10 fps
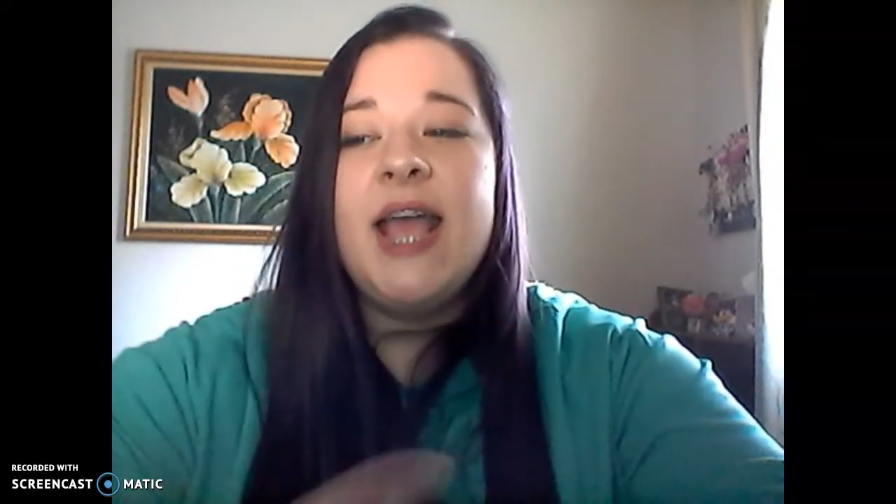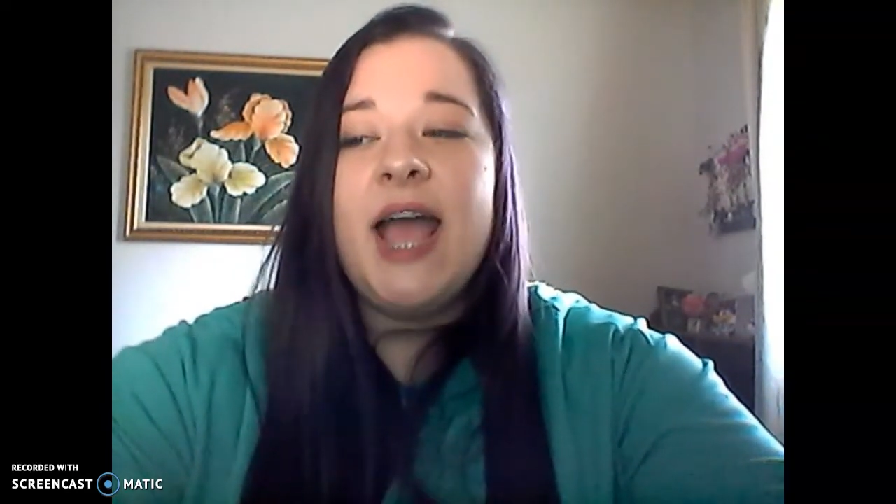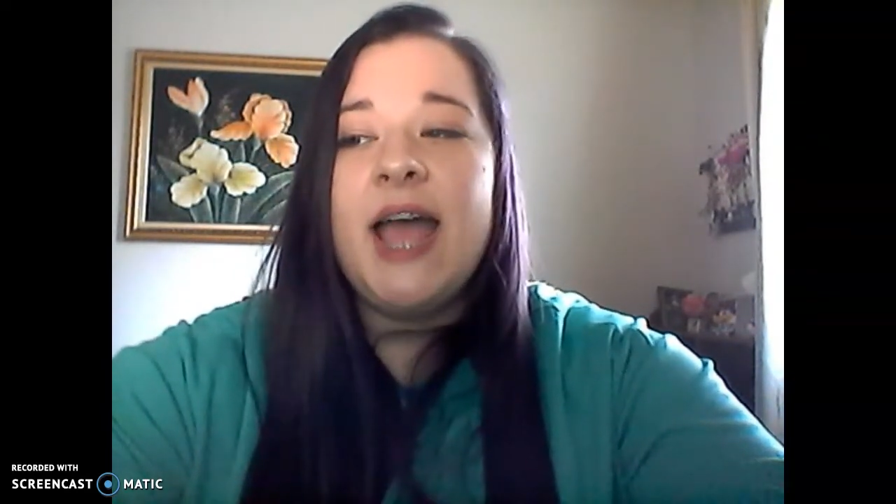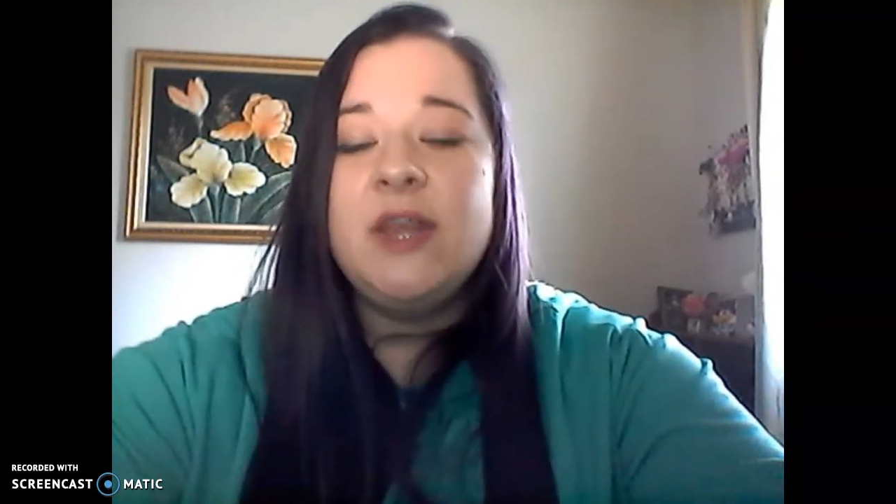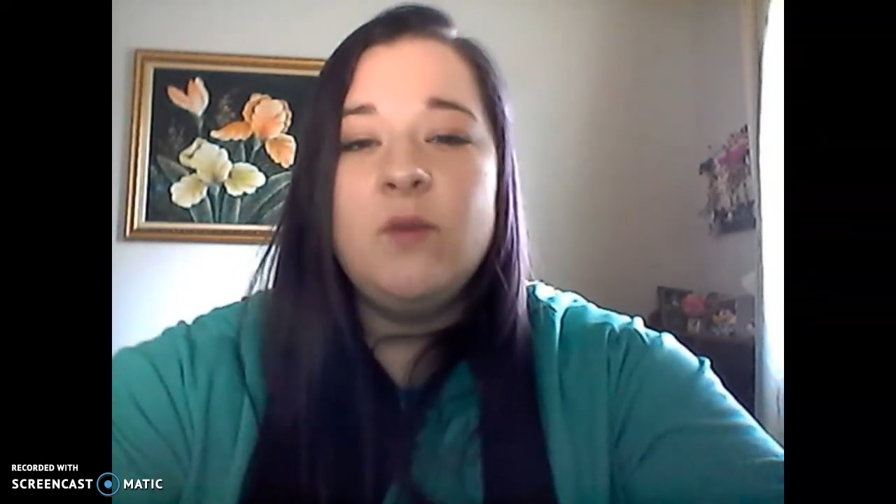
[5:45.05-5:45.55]

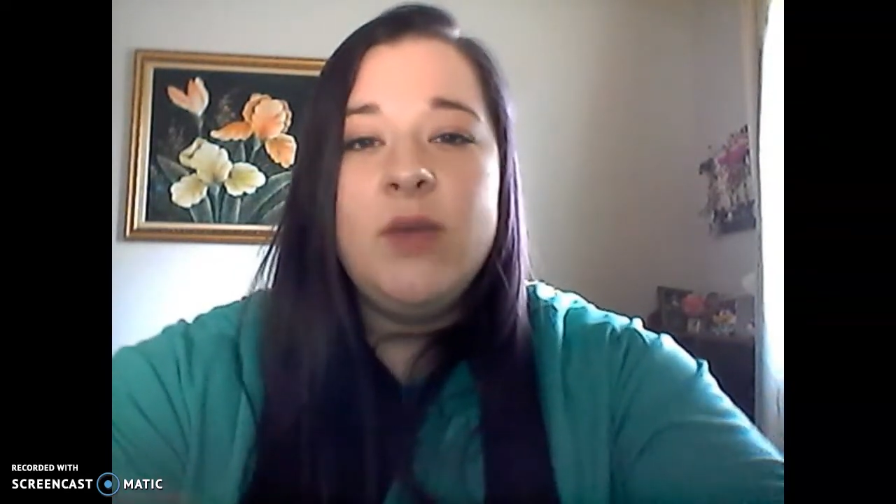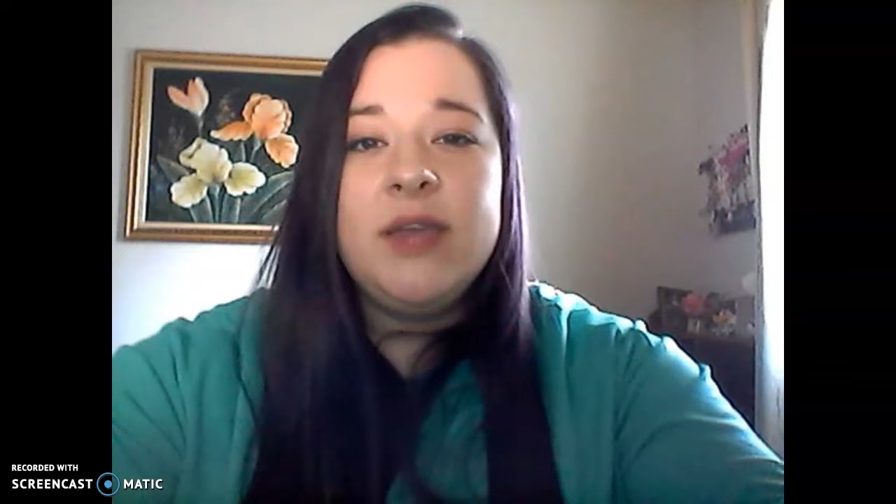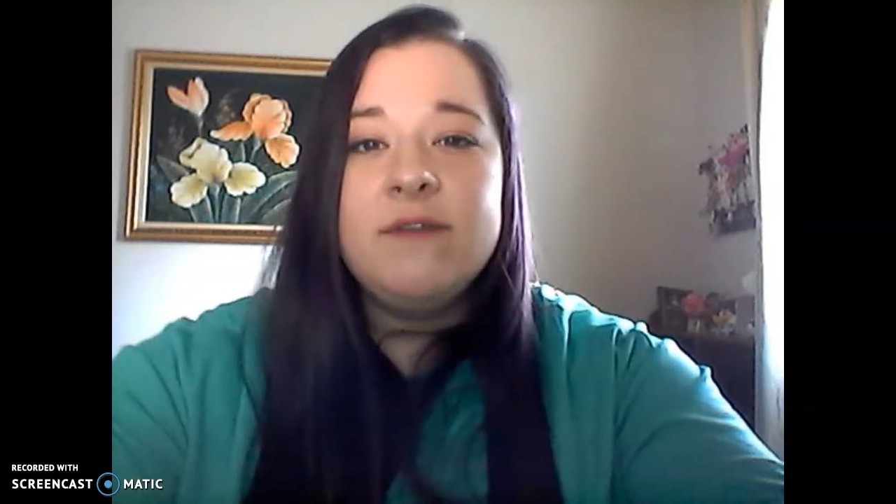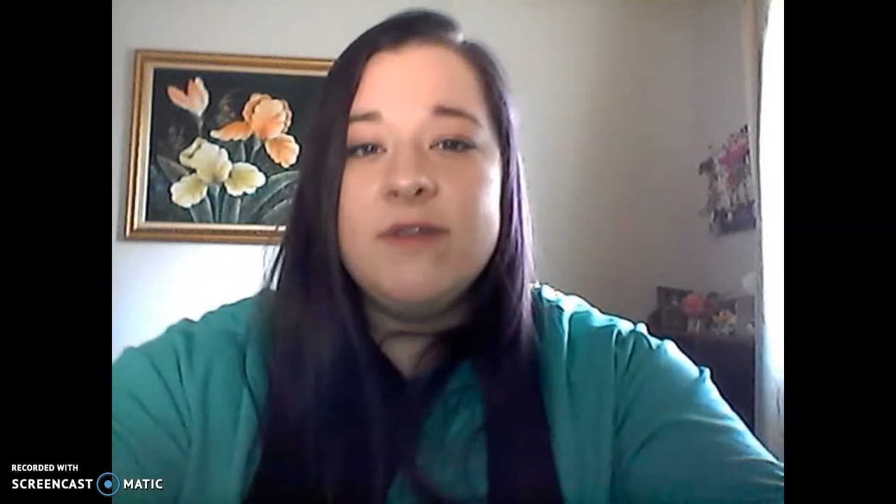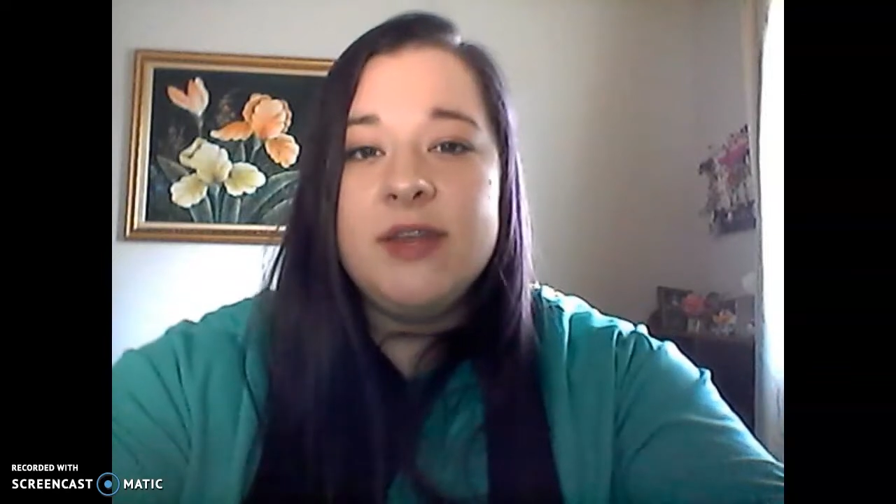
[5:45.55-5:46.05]
And then we
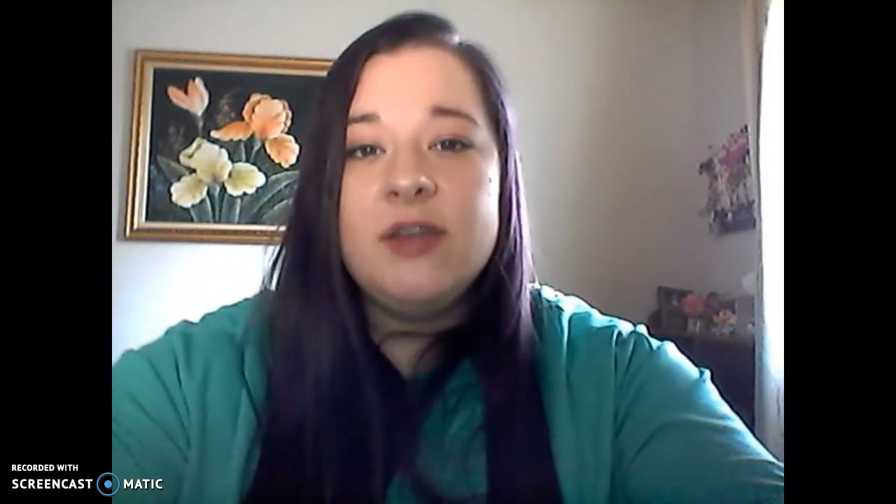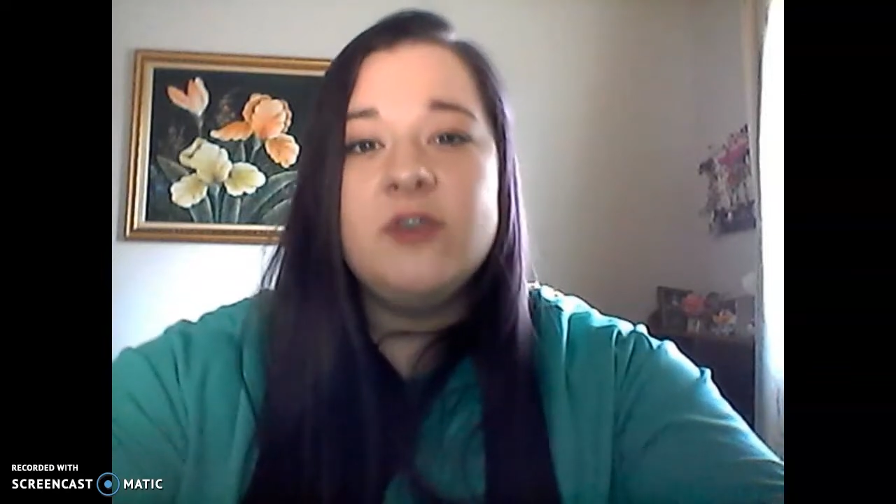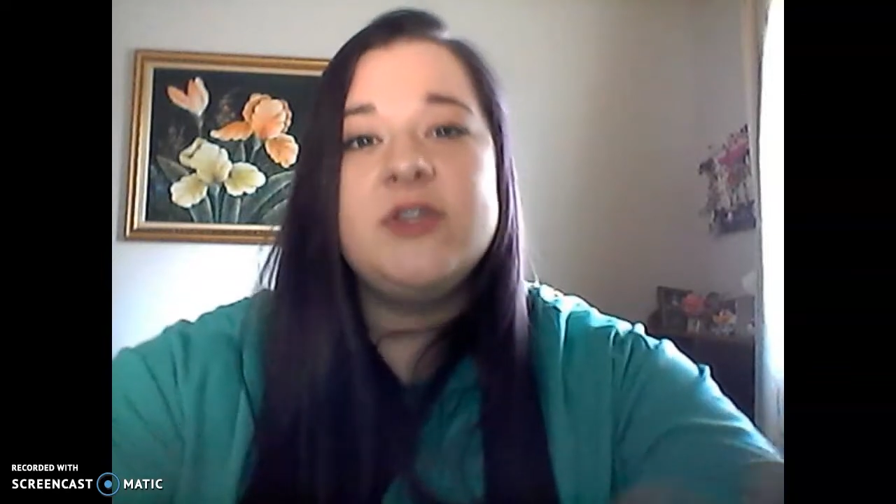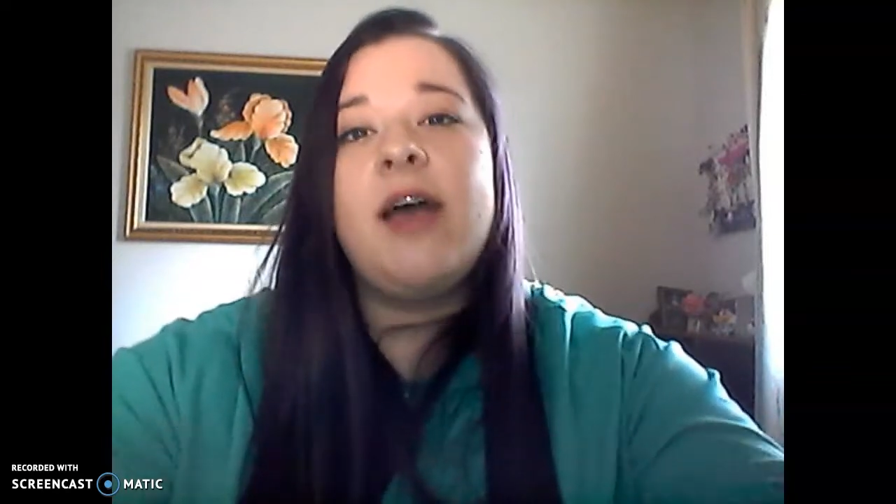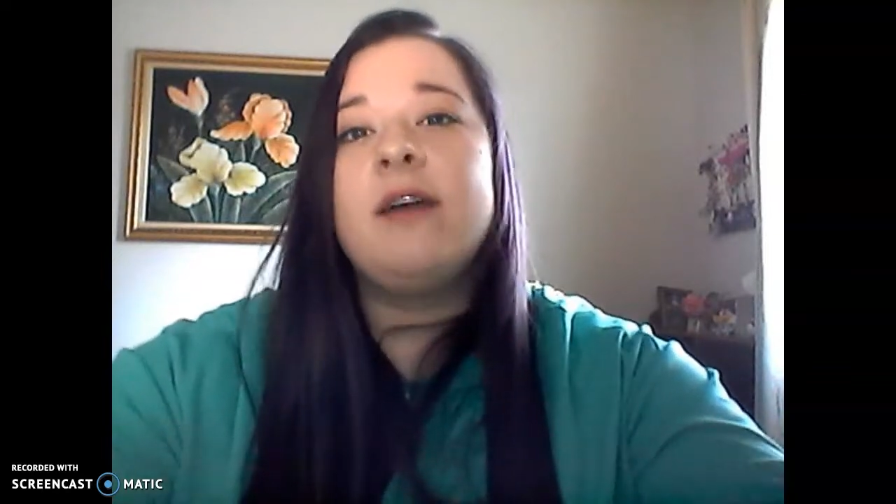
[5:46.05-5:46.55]
can video
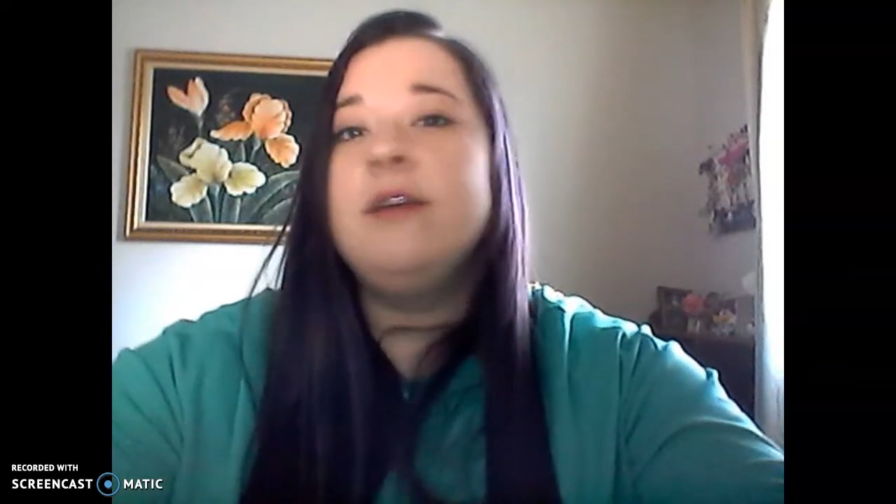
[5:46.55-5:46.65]
chat